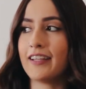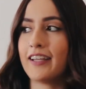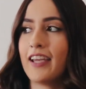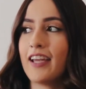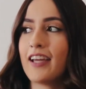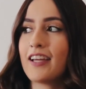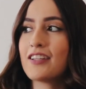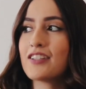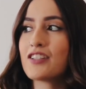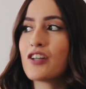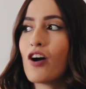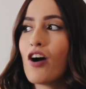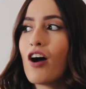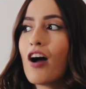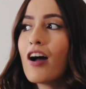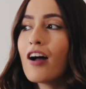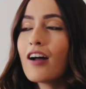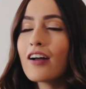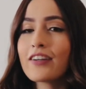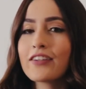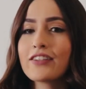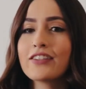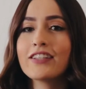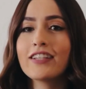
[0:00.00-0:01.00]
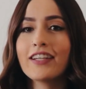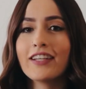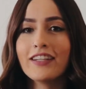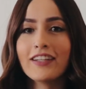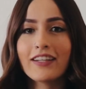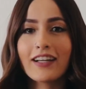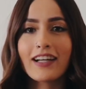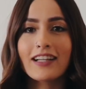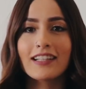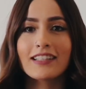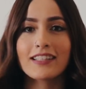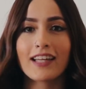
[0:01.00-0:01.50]
can't talk today,
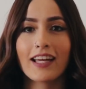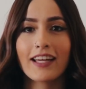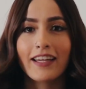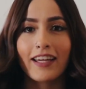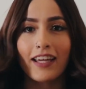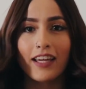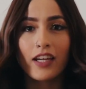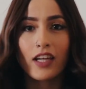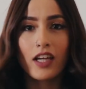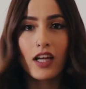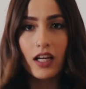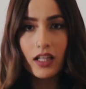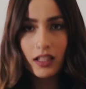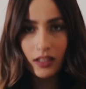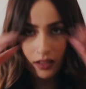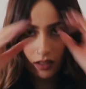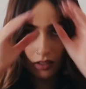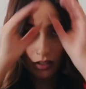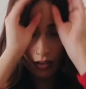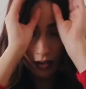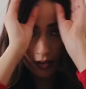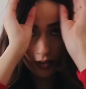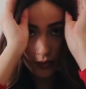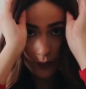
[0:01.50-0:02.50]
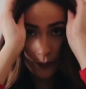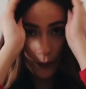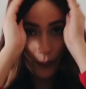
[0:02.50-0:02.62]
you guys. I cannot talk.